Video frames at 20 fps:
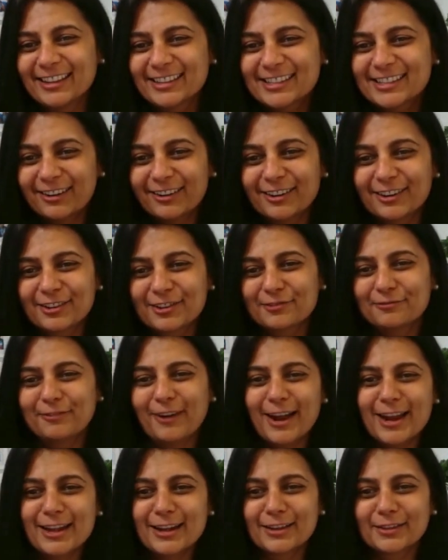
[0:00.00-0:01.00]
It's harder to
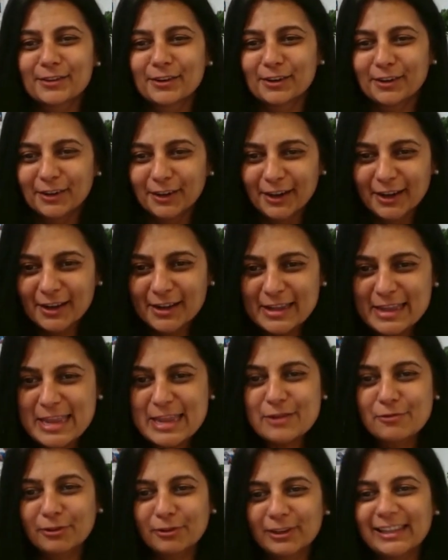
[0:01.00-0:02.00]
find other
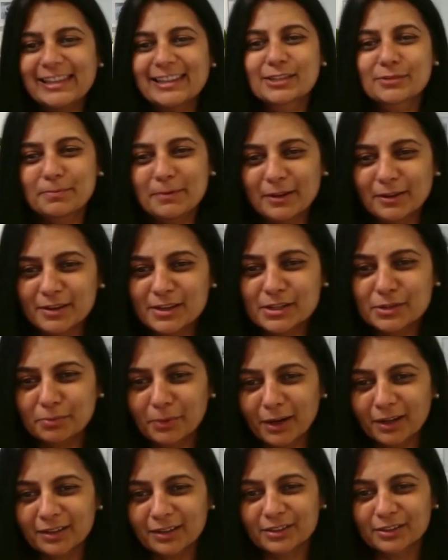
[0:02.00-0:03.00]
equally experienced
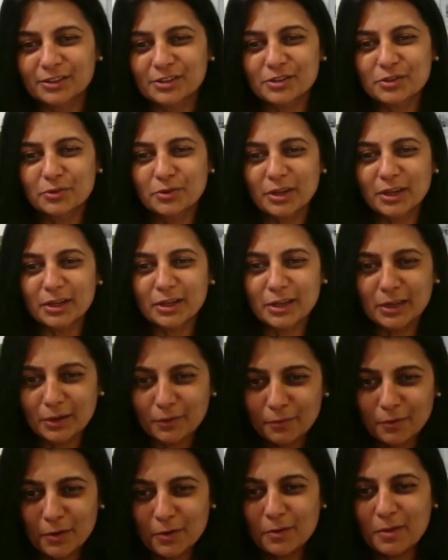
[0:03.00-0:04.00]
marketers who can
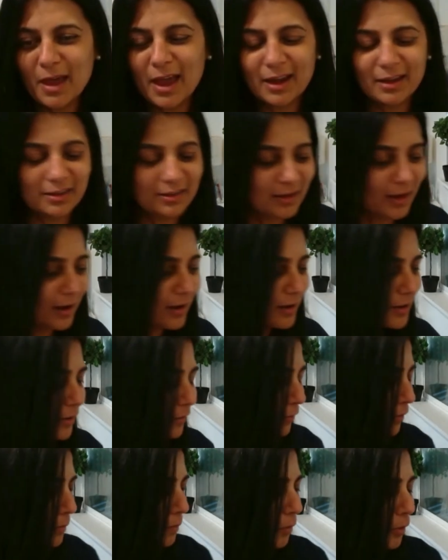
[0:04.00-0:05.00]
give you that
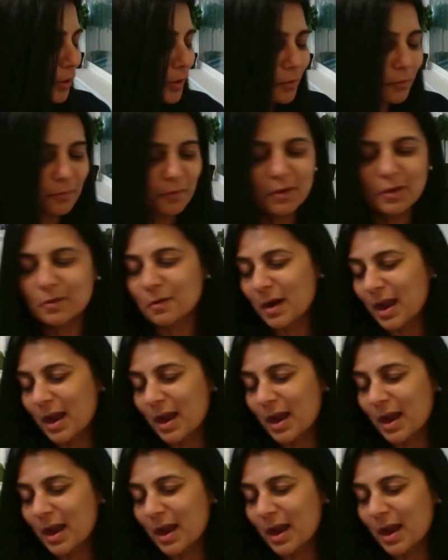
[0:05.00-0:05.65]
different point of view.